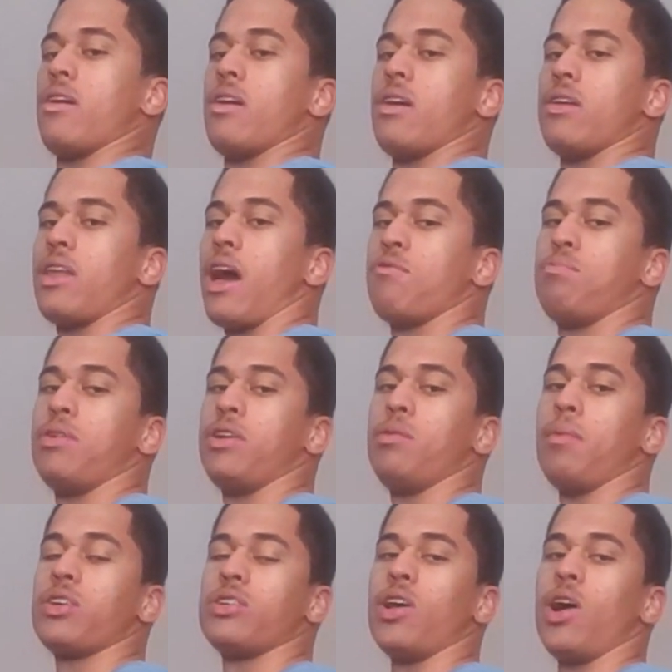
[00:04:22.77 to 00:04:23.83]
and have pretty
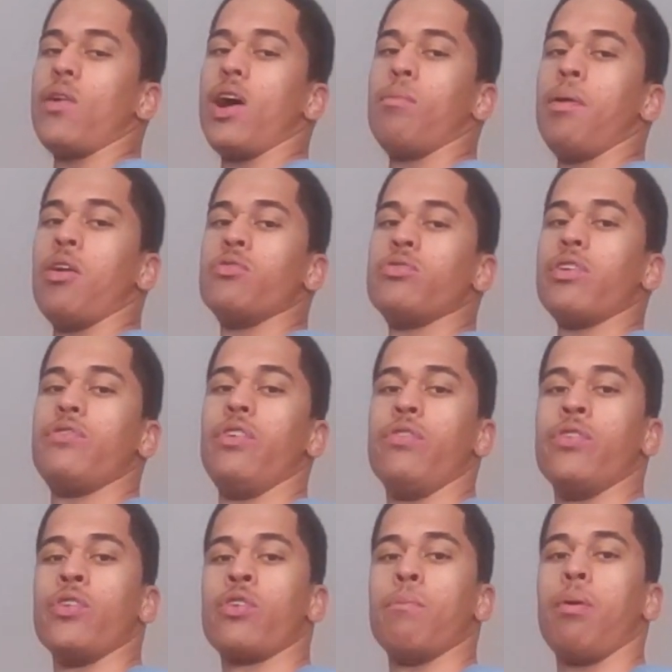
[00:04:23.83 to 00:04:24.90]
much no elbow drift
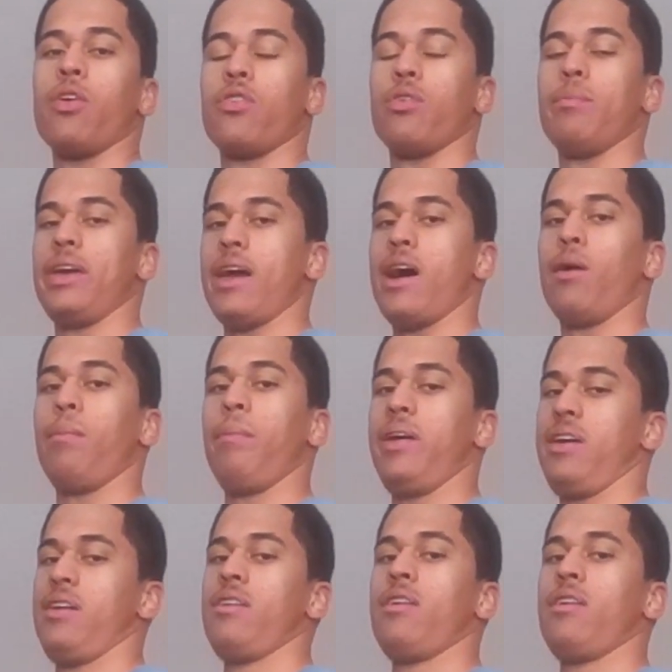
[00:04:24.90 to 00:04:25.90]
if you can possibly help it.